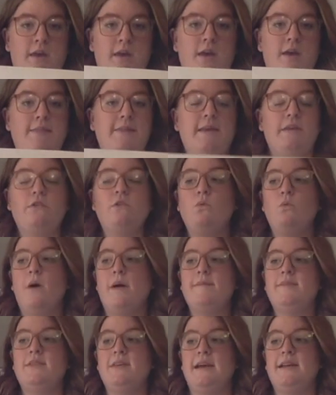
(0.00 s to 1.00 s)
These are
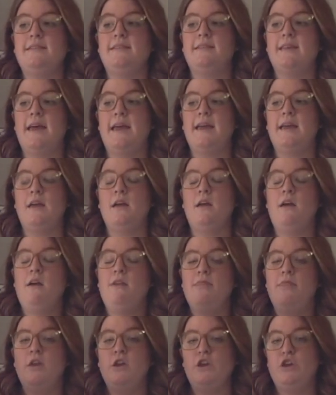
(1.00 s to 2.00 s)
websites like
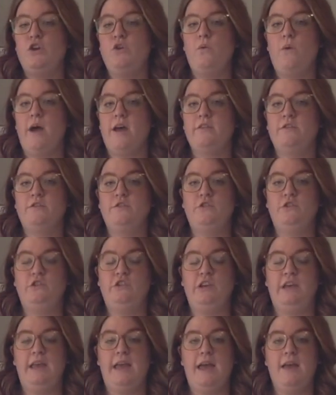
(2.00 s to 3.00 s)
the
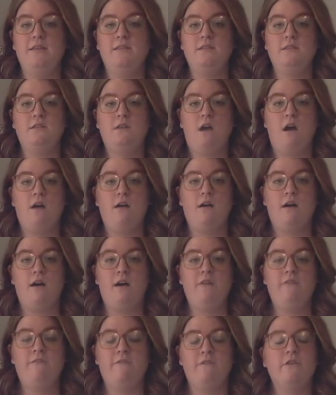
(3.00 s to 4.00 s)

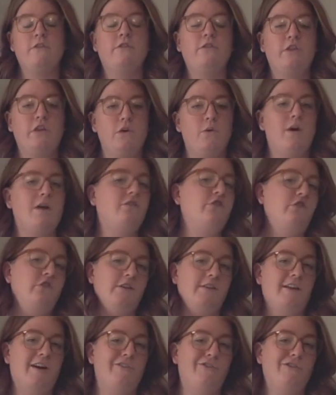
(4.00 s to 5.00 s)
USGS.gov, the U.S.
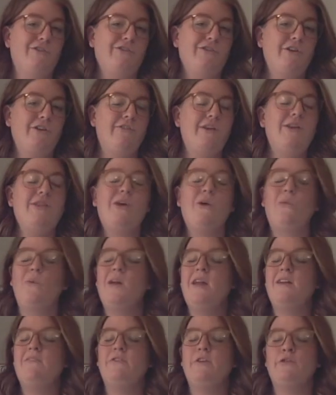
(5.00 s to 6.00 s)
Geological Survey, that
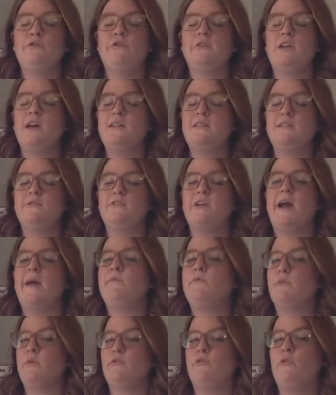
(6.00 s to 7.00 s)
we have used tons of
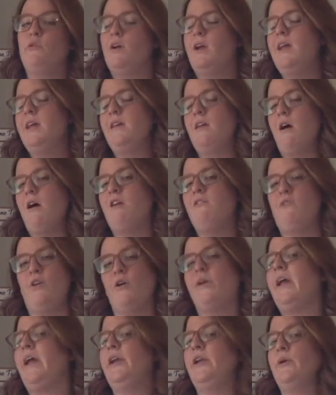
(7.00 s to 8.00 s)
times before in our
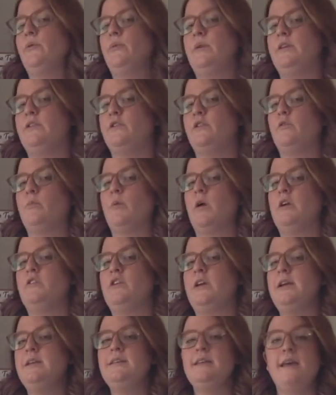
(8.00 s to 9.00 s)
volcano research
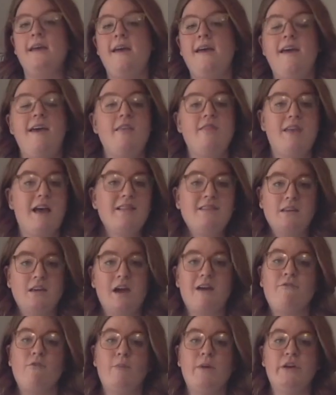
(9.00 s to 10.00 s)
project. That's a
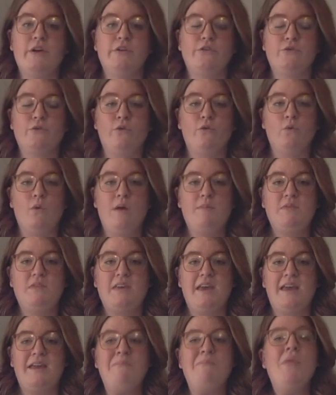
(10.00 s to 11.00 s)
government-controlled
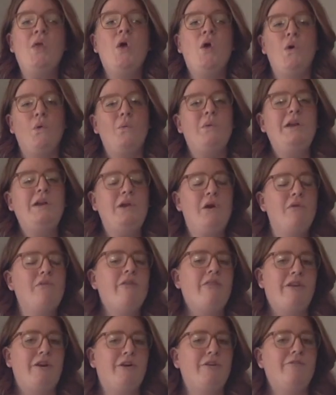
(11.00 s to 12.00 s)
website. We know
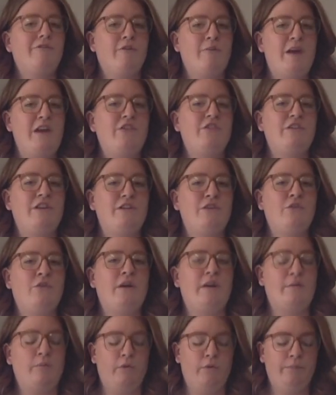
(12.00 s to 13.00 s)
that their information is
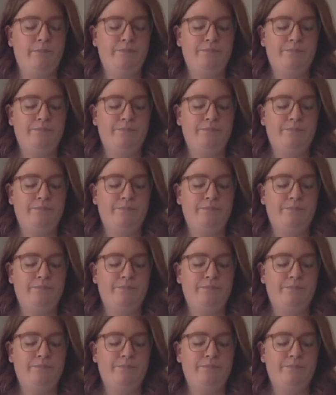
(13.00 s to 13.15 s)
credible.